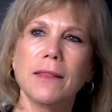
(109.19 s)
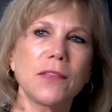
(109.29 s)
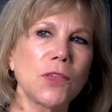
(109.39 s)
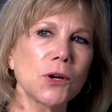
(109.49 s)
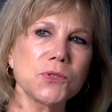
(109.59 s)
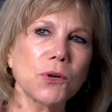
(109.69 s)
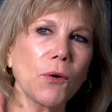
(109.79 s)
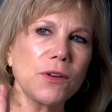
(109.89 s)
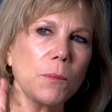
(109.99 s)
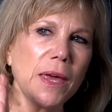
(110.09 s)
that there's
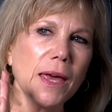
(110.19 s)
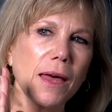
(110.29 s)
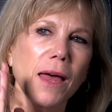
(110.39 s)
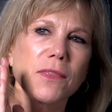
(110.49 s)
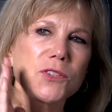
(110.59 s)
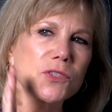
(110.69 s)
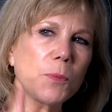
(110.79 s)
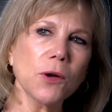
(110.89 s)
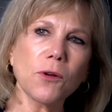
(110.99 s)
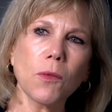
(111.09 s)
going to be the
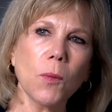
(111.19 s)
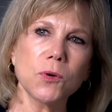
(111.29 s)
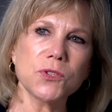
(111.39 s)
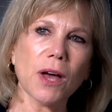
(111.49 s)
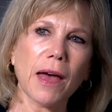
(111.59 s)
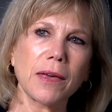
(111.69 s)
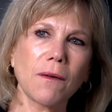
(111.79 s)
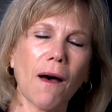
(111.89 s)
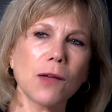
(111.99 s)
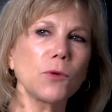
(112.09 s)
Spirit of the Most High
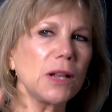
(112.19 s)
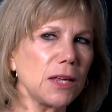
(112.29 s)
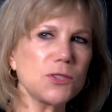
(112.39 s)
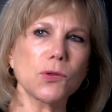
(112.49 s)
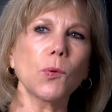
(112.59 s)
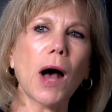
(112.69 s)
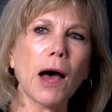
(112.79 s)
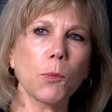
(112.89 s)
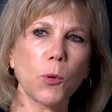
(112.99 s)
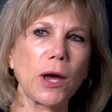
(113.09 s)
God released through
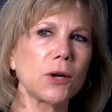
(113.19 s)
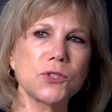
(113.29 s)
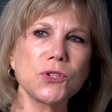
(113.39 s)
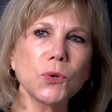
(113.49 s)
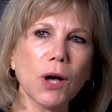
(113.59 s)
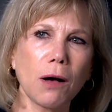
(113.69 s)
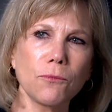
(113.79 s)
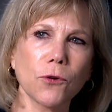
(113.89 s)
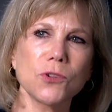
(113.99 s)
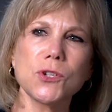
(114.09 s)
our prayers to
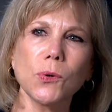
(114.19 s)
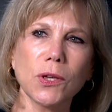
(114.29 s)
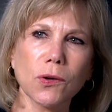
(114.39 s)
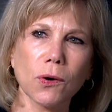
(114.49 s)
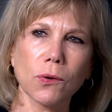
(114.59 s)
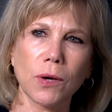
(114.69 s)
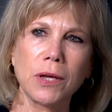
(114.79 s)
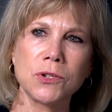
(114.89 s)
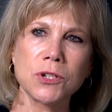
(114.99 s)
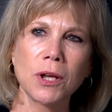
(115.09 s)
comfort, to
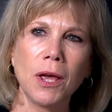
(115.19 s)
encourage,